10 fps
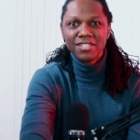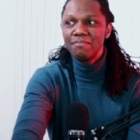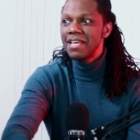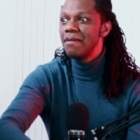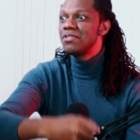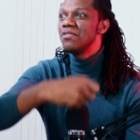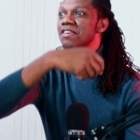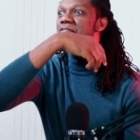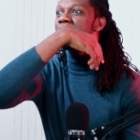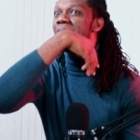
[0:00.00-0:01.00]
sometimes you
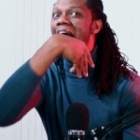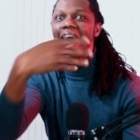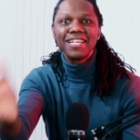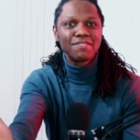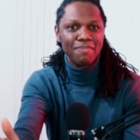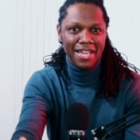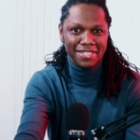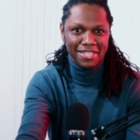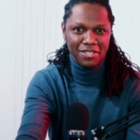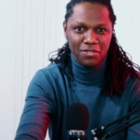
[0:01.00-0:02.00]
even pass by
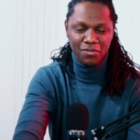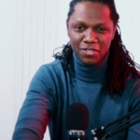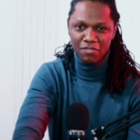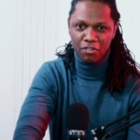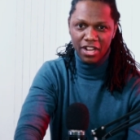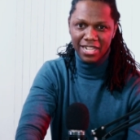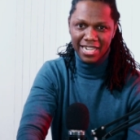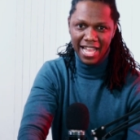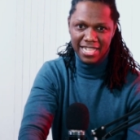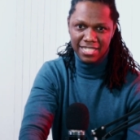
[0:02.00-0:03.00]
it and you don't even
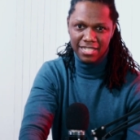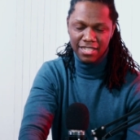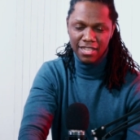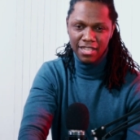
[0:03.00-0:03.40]
recognize it.